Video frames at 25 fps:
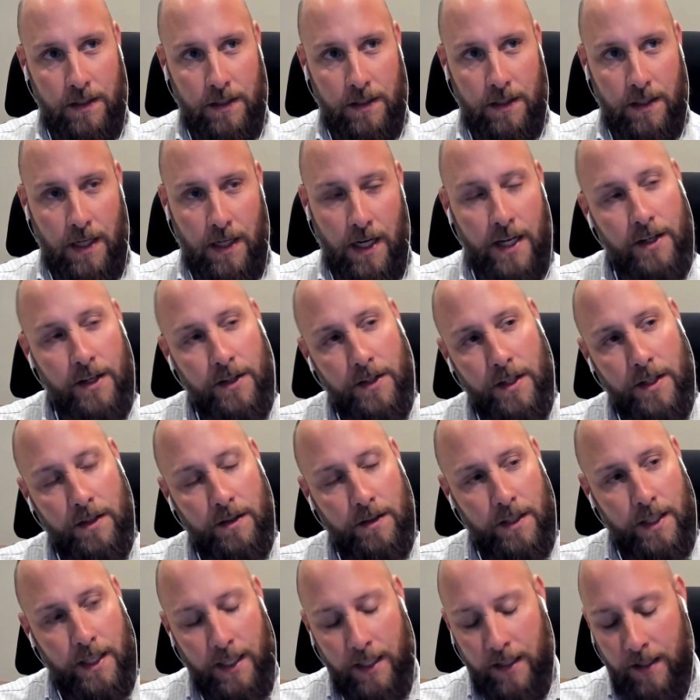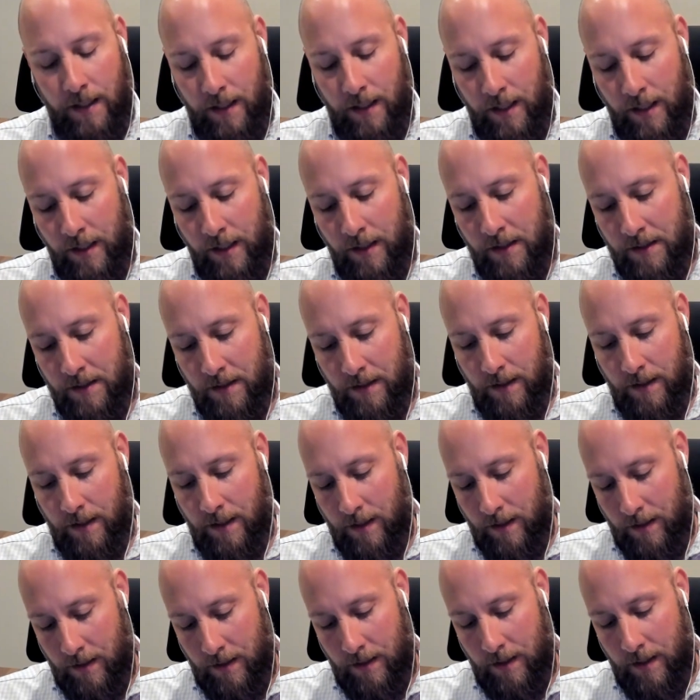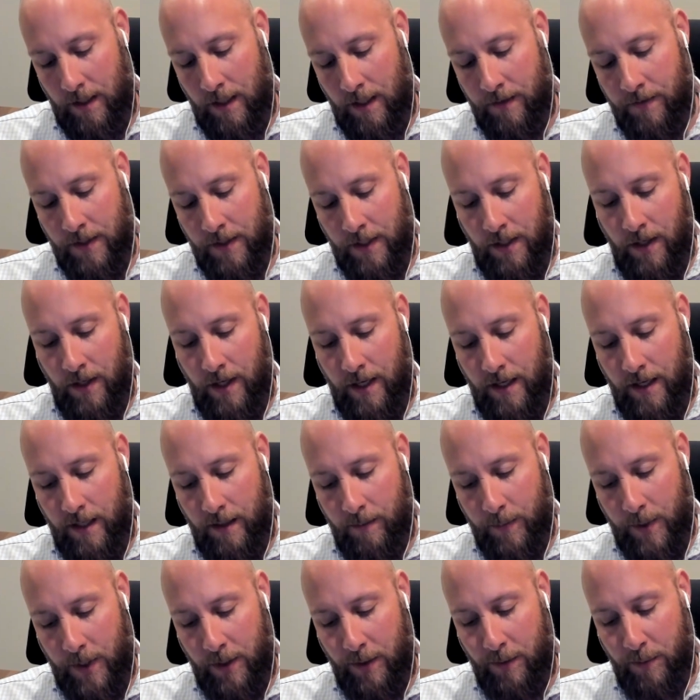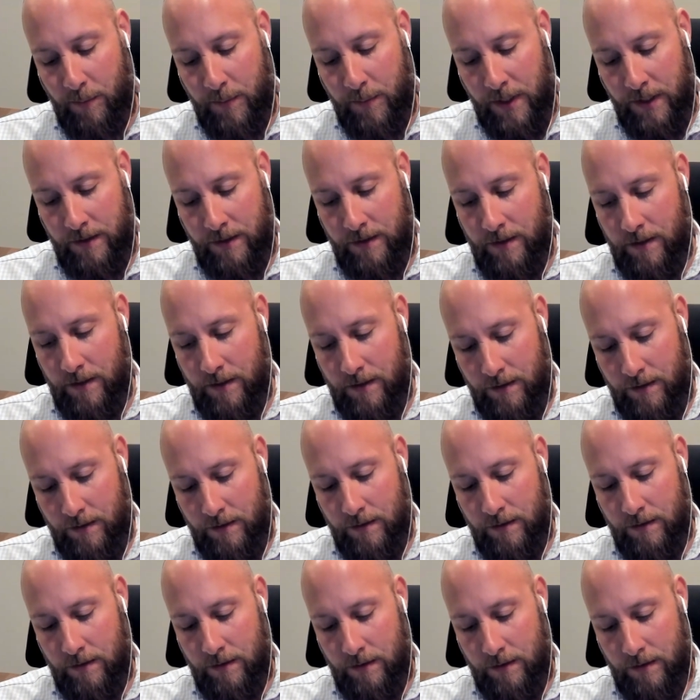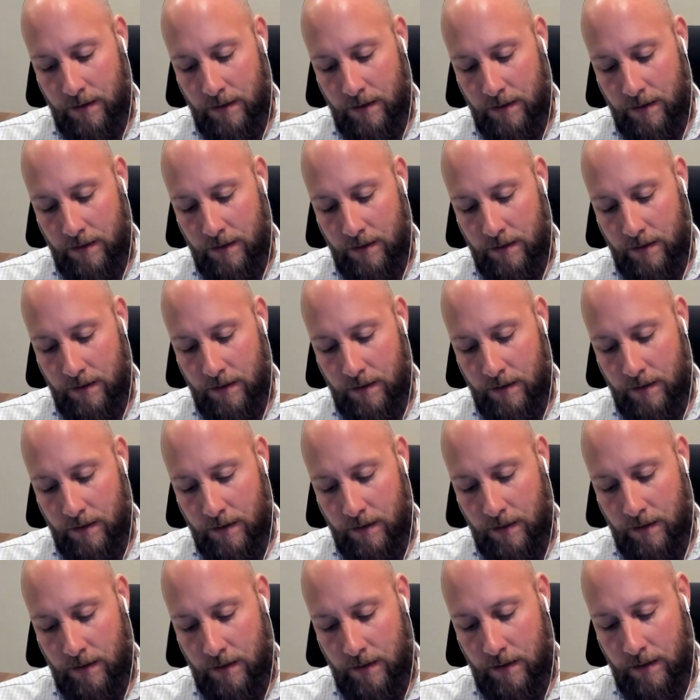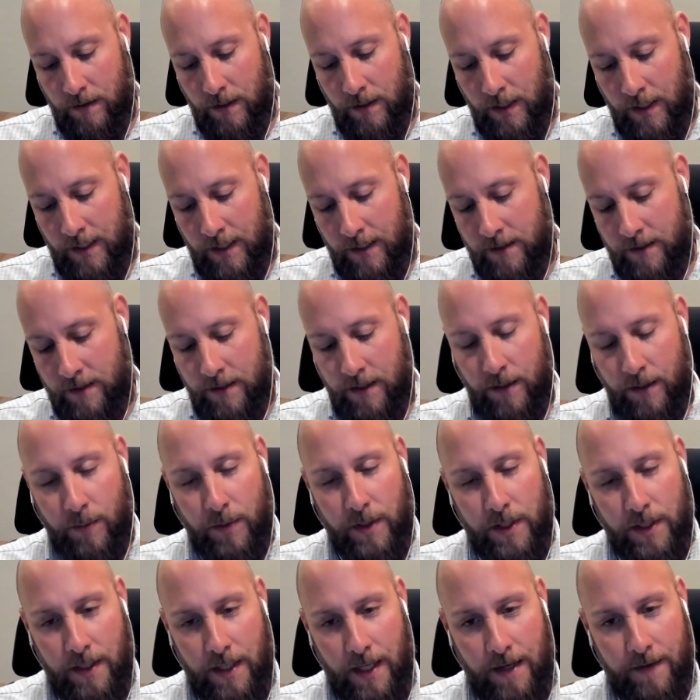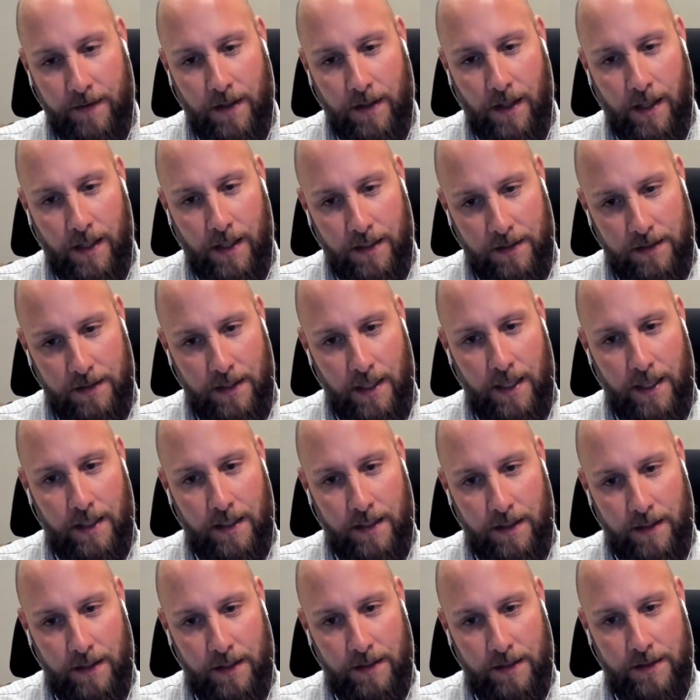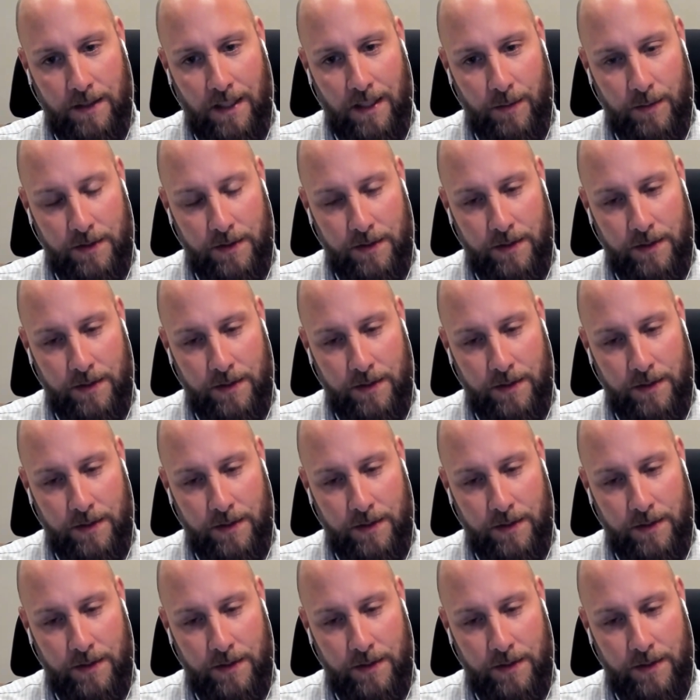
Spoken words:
I don't know. He, even though I had my own business, he still wanted to have a lot of say in the things I was